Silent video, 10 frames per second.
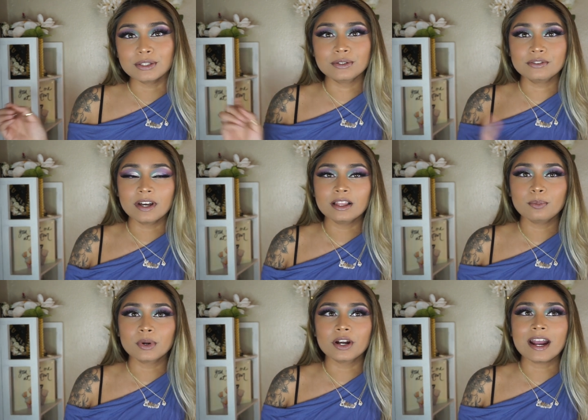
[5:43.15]
So
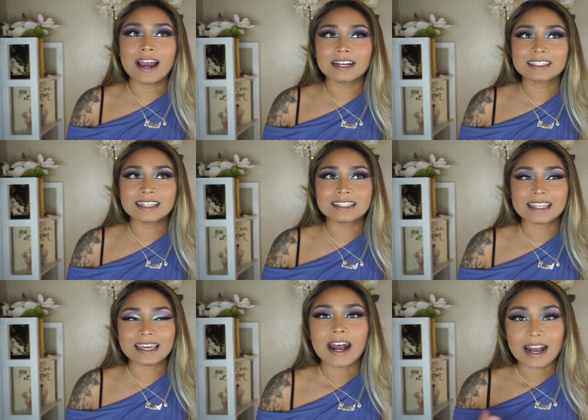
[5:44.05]
developer acts as a